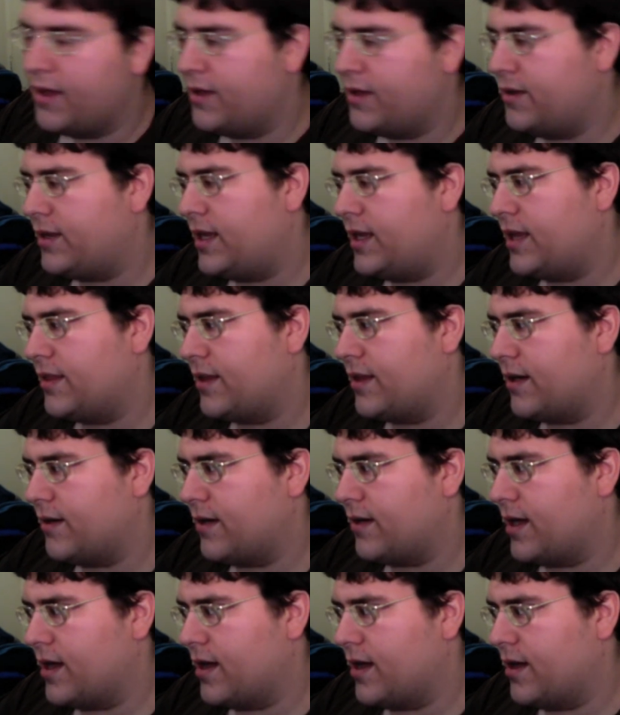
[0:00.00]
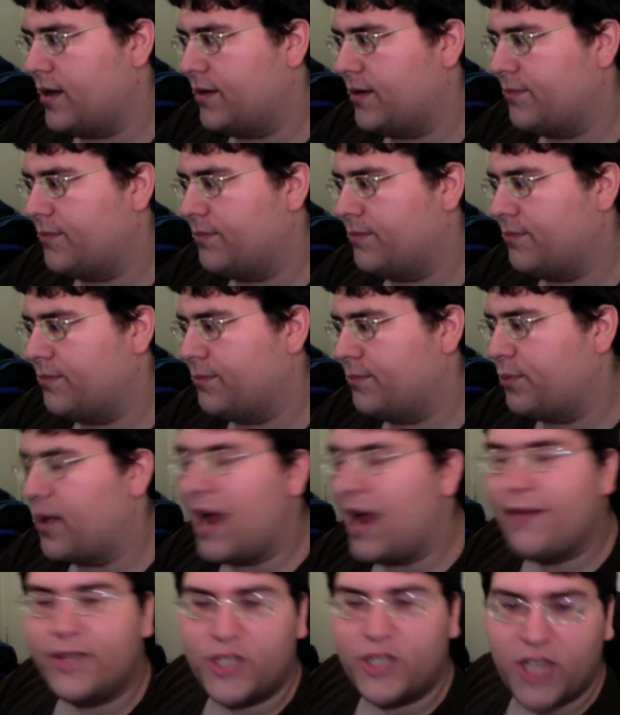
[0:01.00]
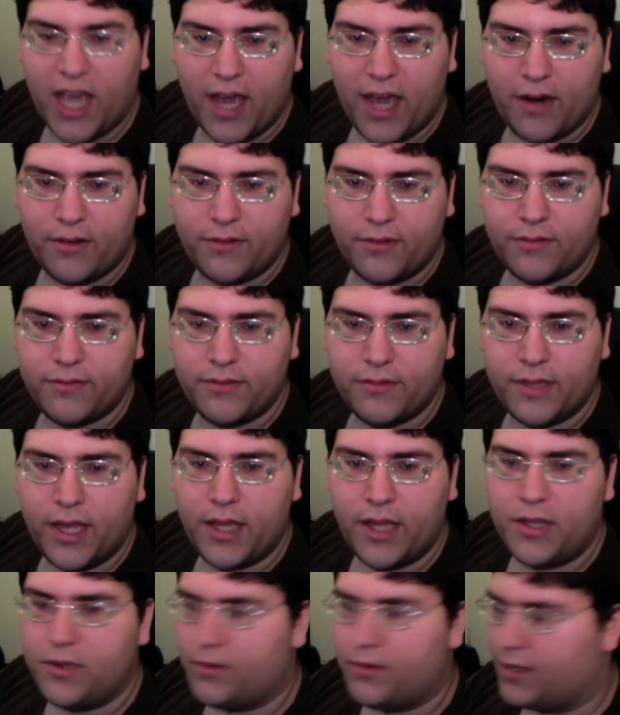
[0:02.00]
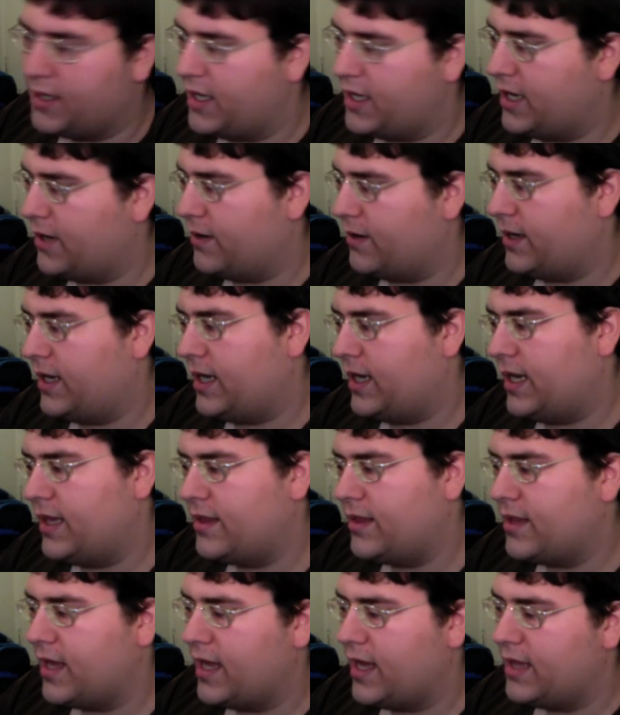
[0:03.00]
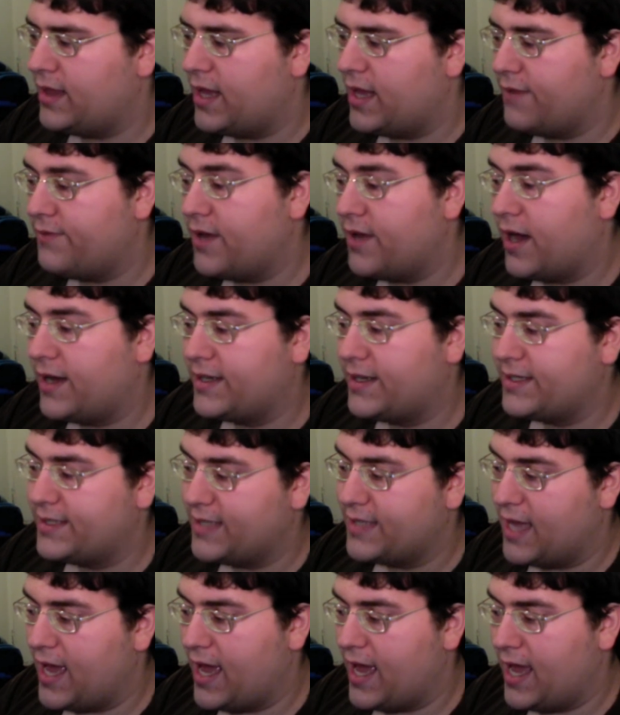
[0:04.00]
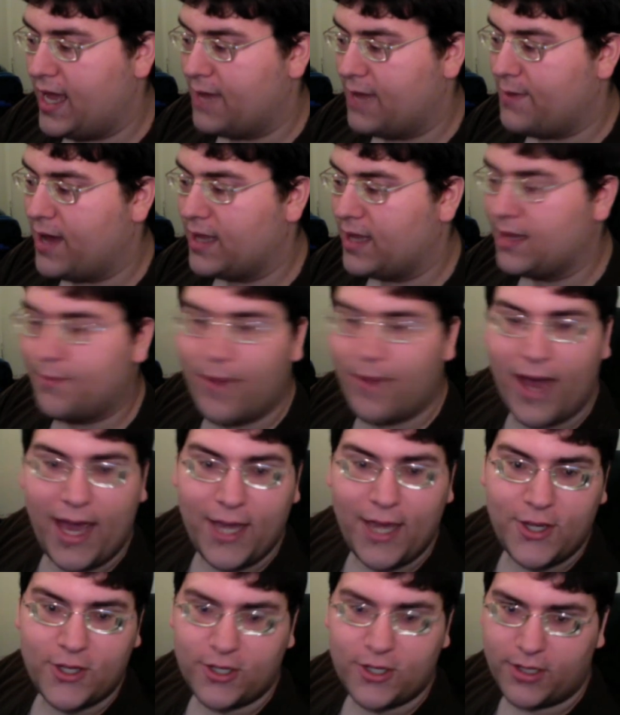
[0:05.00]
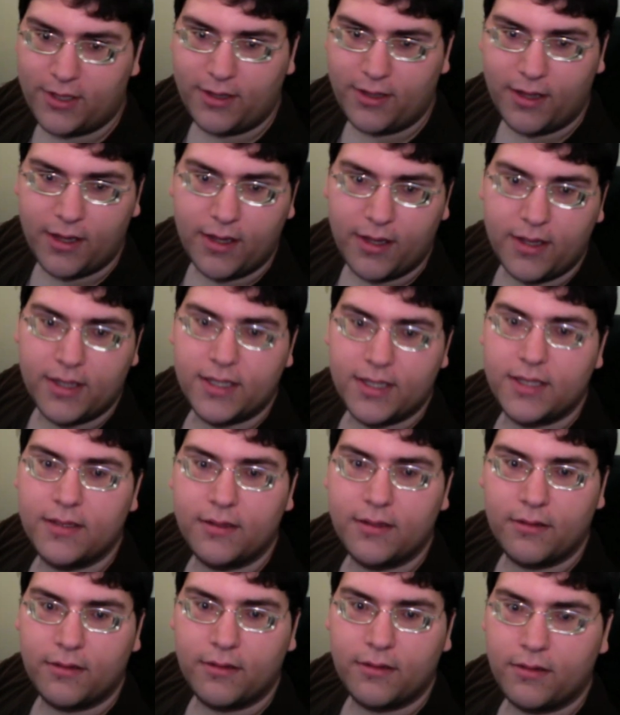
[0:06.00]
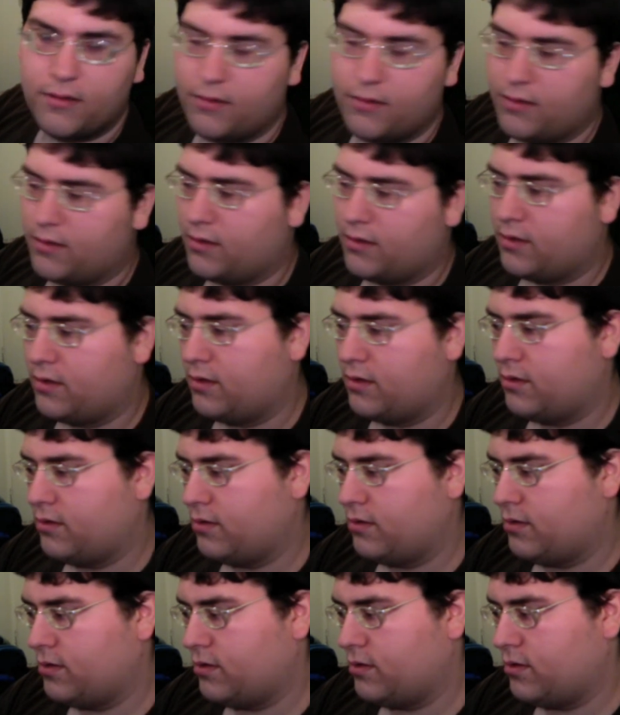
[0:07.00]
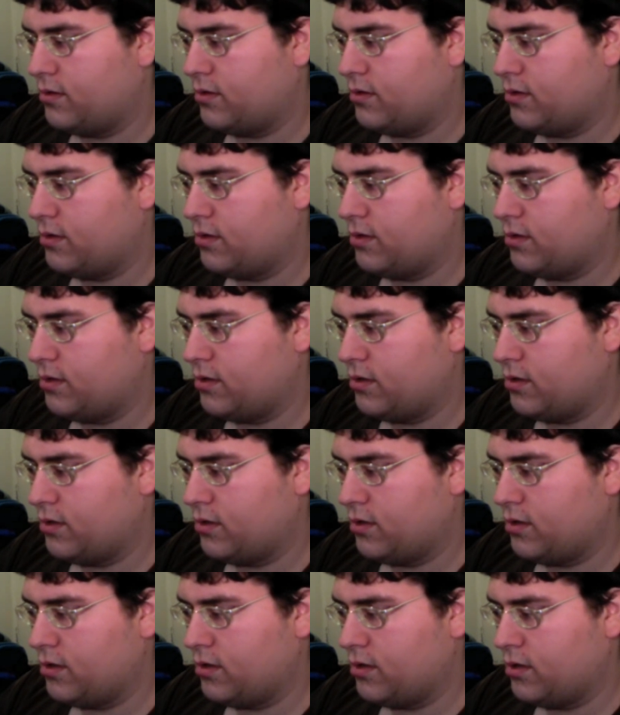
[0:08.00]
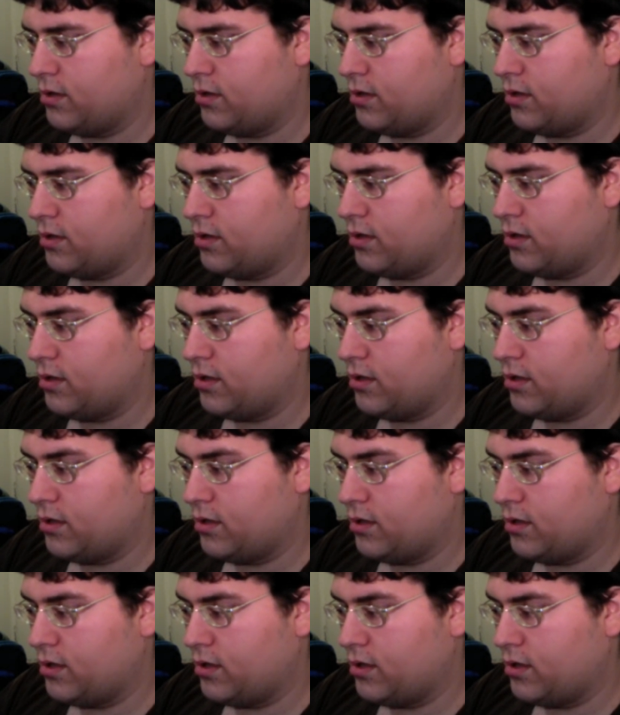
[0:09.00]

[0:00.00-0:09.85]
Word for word: You can hit their uh, private channel and you can hear anything they've got to say about the patient. Get out there. Uh, just give us a, a deep, wet, long there on the fire's